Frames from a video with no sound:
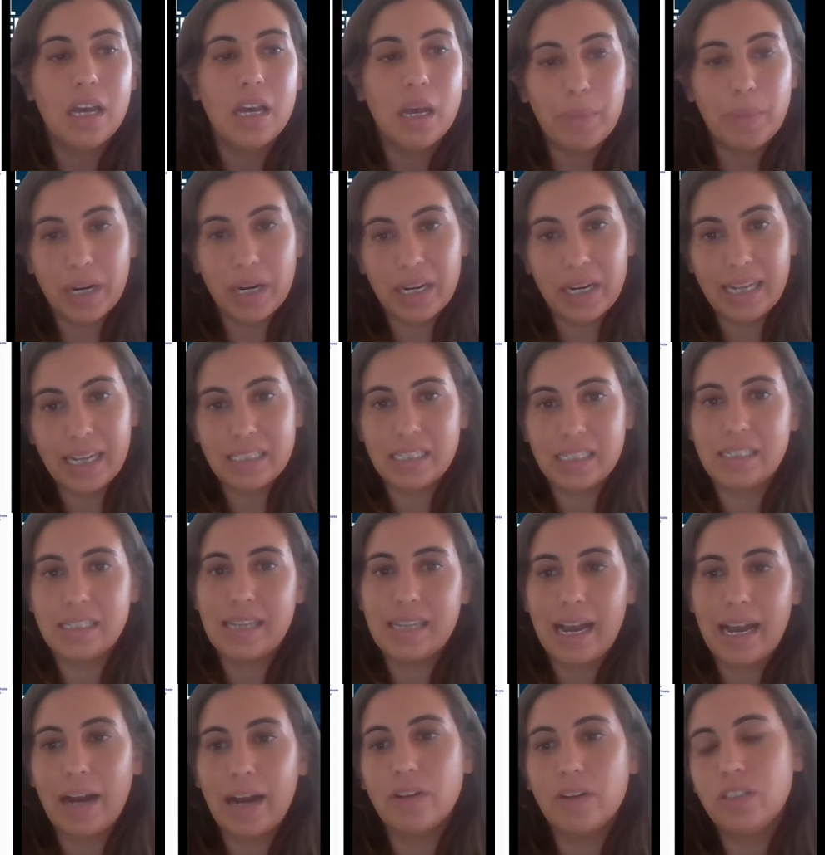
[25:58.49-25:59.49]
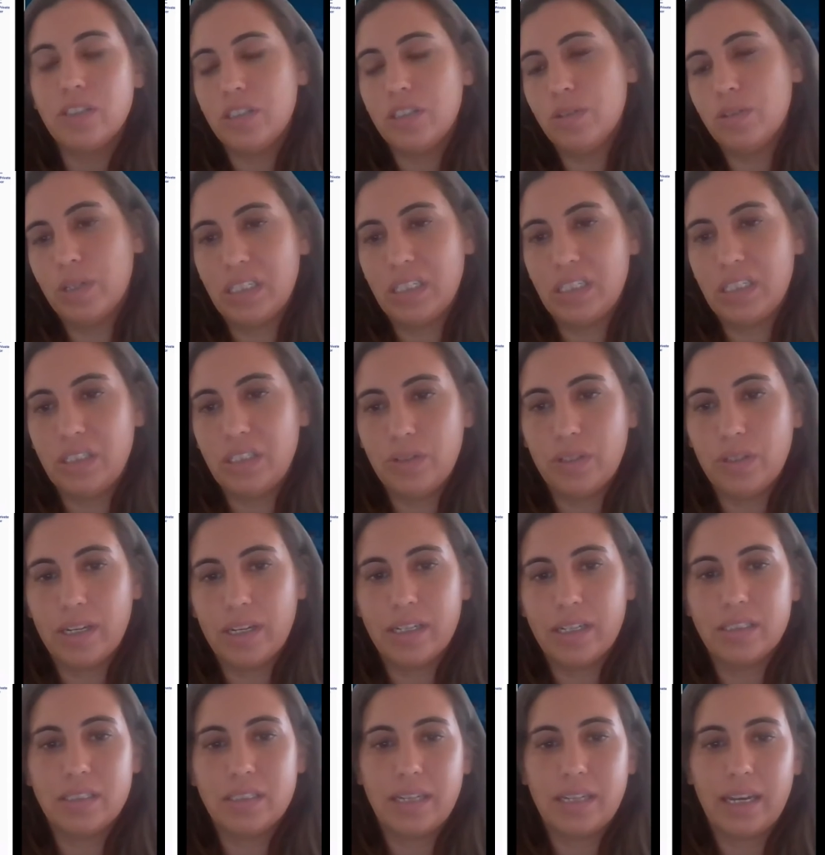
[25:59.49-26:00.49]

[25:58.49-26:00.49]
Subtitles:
But in essence, how do you really do this?